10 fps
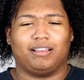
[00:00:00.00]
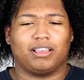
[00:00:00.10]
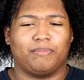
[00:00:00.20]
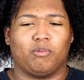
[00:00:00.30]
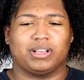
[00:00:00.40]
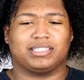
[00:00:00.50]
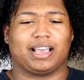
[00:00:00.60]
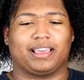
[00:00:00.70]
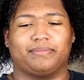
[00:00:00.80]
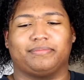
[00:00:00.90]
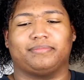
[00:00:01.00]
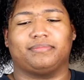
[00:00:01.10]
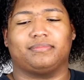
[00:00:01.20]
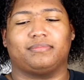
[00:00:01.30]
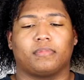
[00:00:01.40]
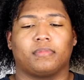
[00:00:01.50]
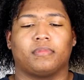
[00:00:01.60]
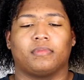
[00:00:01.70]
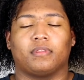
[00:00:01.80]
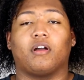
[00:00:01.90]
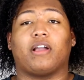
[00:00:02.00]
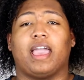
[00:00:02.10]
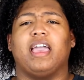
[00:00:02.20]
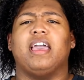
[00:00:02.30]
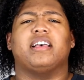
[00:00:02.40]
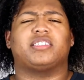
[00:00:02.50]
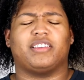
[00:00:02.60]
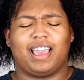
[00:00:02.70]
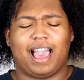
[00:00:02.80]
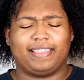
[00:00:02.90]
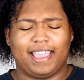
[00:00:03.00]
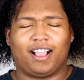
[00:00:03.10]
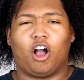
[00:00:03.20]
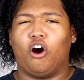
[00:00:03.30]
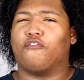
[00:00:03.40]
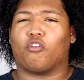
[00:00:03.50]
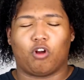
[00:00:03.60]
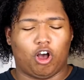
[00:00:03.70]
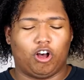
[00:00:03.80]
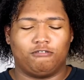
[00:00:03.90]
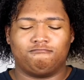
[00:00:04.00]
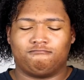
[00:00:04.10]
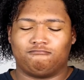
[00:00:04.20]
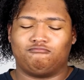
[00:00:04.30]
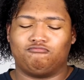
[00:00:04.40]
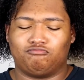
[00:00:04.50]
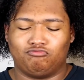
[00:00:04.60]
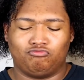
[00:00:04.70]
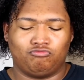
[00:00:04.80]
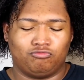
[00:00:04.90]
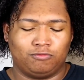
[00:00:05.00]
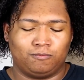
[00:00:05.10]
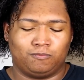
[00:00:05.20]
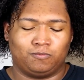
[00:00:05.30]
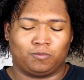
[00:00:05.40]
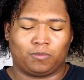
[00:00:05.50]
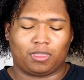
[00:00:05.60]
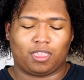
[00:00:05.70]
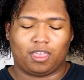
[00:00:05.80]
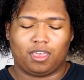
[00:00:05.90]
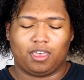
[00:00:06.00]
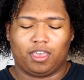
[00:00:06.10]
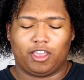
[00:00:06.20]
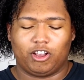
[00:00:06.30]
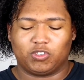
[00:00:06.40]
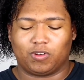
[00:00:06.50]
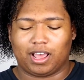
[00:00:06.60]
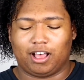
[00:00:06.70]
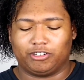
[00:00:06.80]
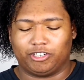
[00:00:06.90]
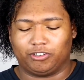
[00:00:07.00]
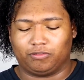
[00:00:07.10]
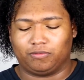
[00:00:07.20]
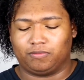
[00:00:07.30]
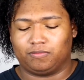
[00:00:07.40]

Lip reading: give me 1 second. Okay, so yeah, I think overall, here's what I'll do.